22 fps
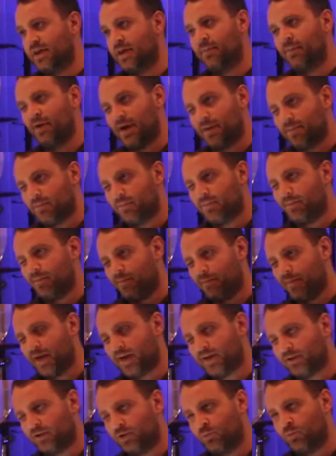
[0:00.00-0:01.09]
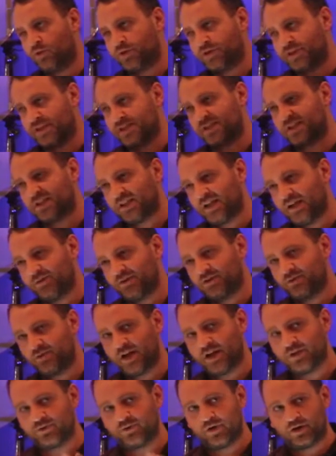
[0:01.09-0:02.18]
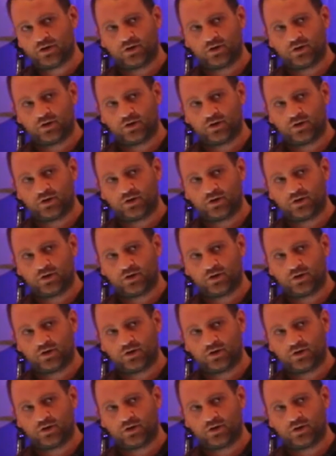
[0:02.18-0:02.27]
It might make a little more sense because a lot of his writings are